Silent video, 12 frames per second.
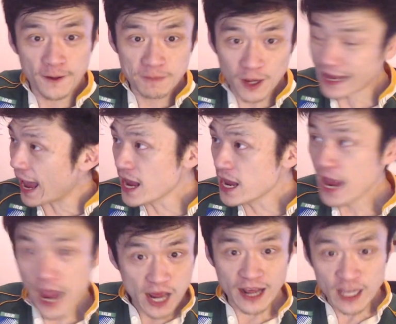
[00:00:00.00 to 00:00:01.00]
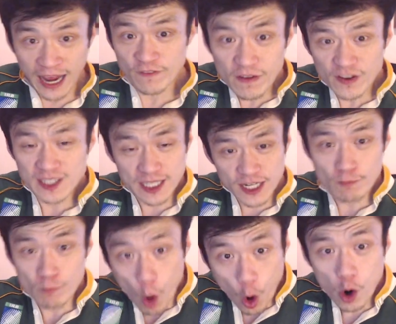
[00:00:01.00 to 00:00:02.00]
Okay, have you ever seen a
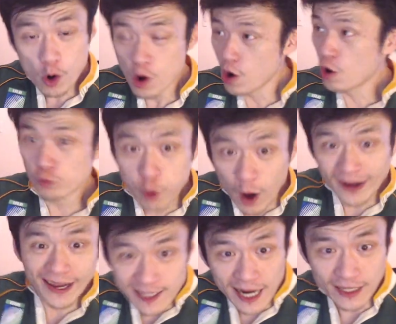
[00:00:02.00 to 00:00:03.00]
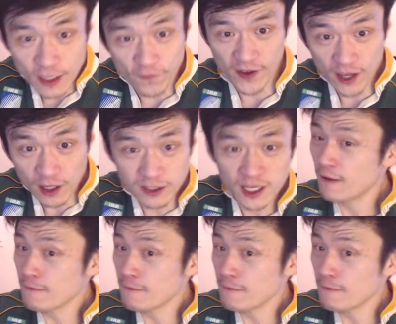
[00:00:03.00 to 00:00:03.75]
Maul running down the field?